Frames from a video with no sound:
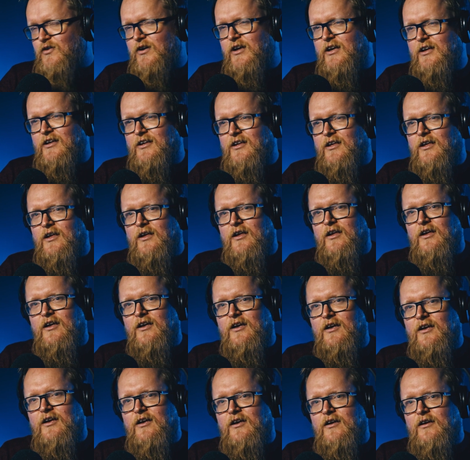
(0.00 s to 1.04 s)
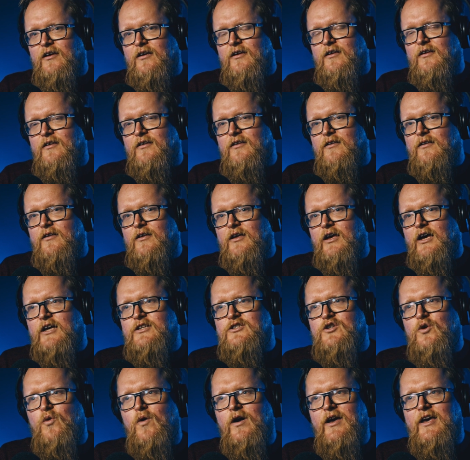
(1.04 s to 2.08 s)
at how creative you can be.
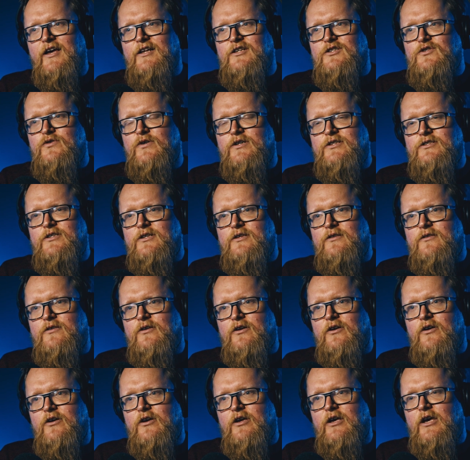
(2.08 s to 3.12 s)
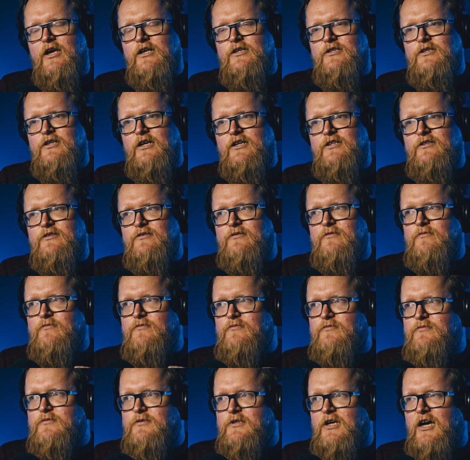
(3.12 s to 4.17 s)
It's quite interesting that it
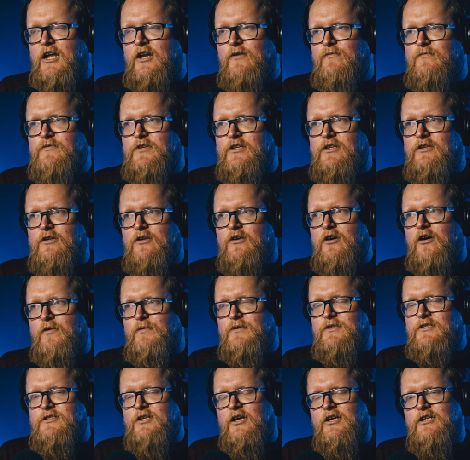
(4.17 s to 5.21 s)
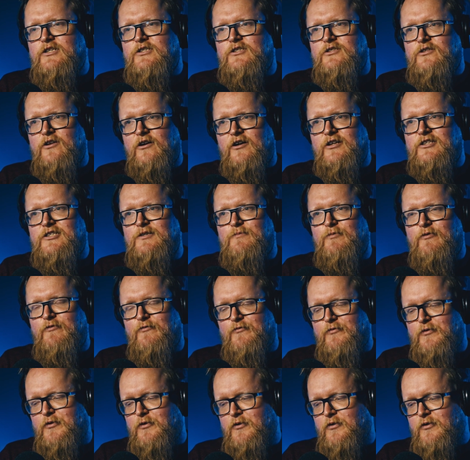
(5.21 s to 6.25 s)
kind of didn't coincide, started
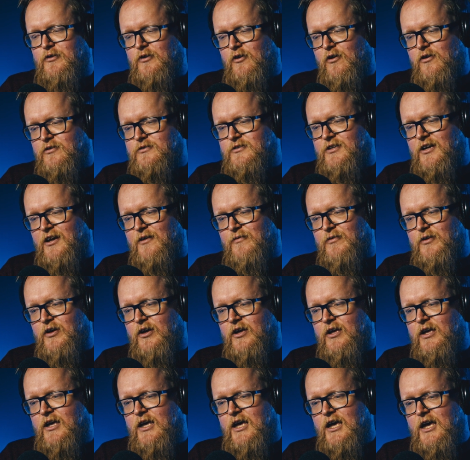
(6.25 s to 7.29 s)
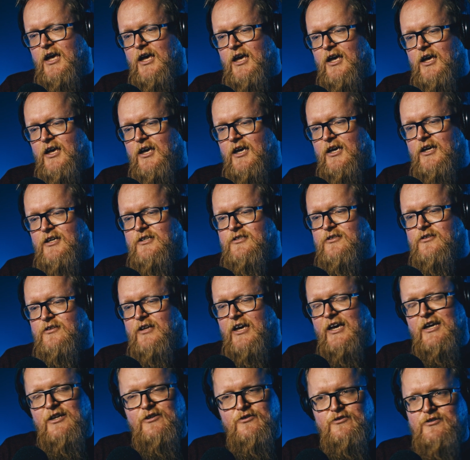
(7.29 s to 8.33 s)
before lockdown, that he
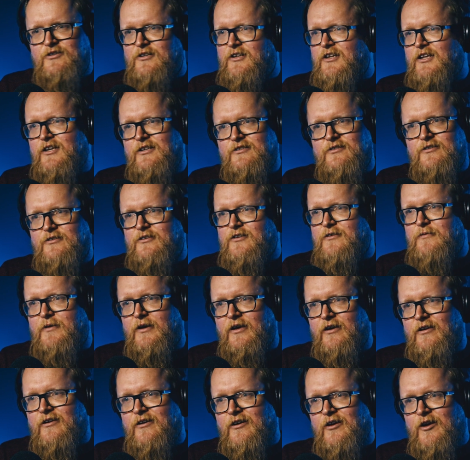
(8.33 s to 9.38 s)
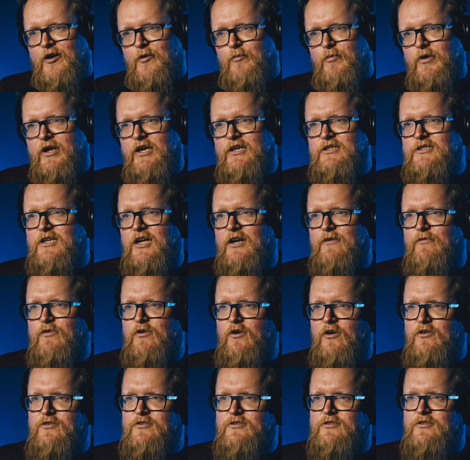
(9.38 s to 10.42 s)
doesn't need to do it, but he's kind
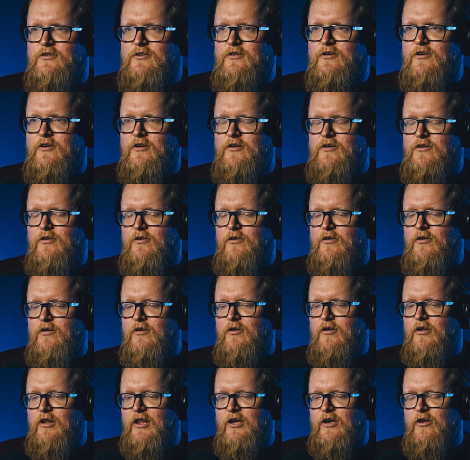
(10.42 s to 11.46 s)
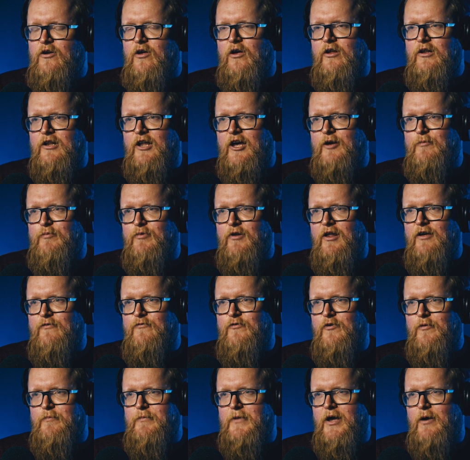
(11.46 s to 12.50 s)
of gone to like an online
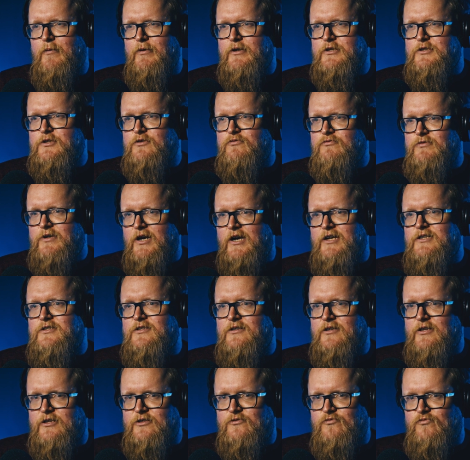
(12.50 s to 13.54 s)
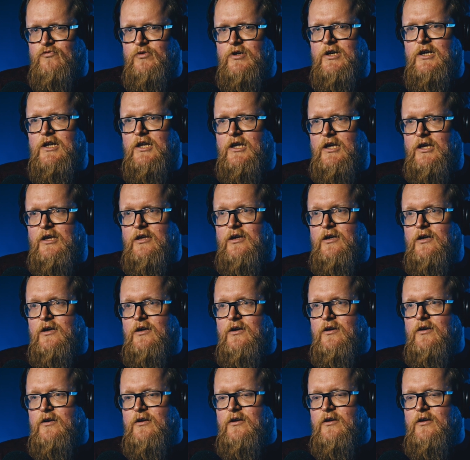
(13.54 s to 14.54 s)
platform now, and he's creating this really,